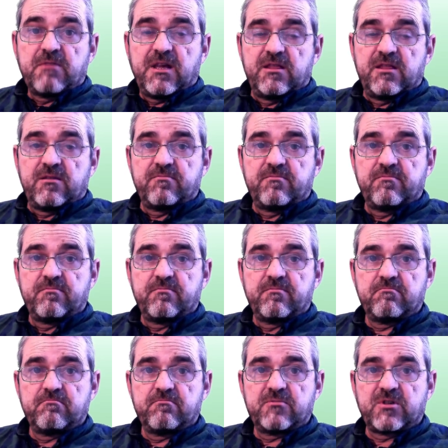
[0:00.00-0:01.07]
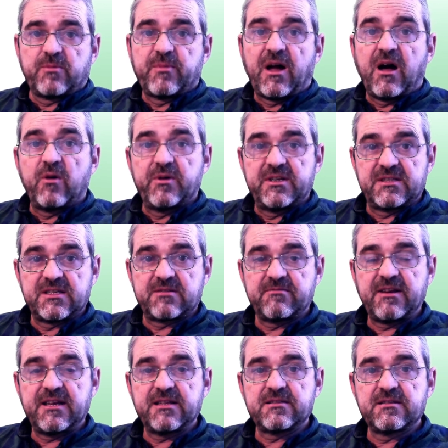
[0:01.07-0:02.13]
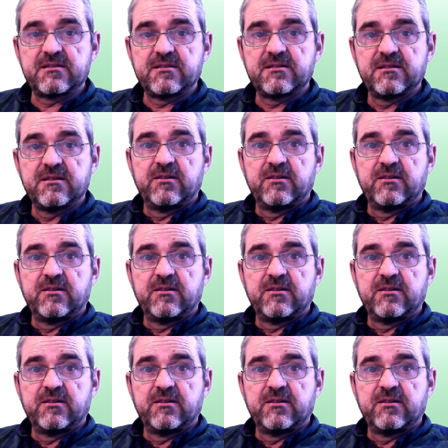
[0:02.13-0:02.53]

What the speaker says: and somehow it is related